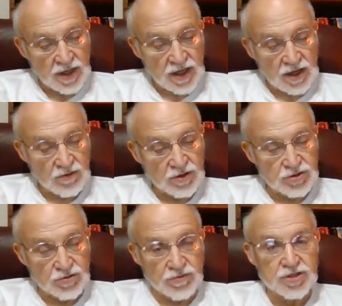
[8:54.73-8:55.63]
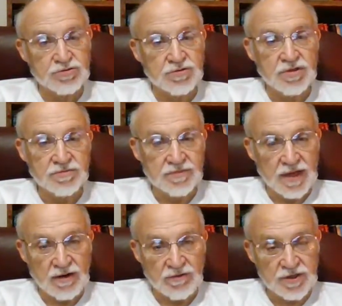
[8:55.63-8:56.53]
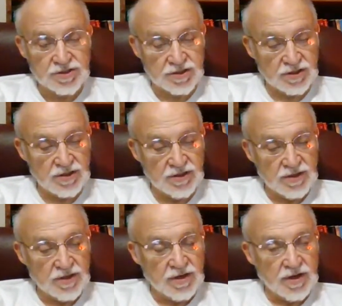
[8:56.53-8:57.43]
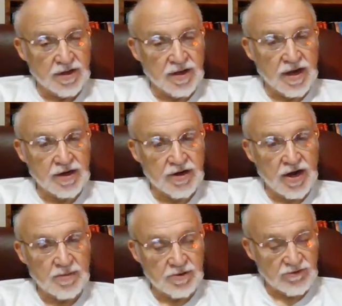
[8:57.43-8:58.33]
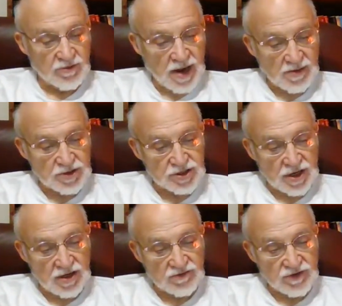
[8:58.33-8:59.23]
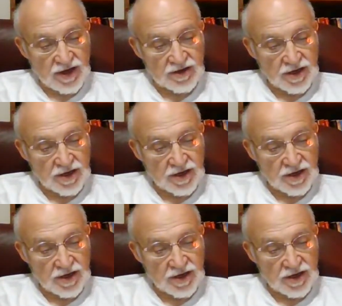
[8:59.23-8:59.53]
He wrote the ritual. I recently got a copy from Amazon, found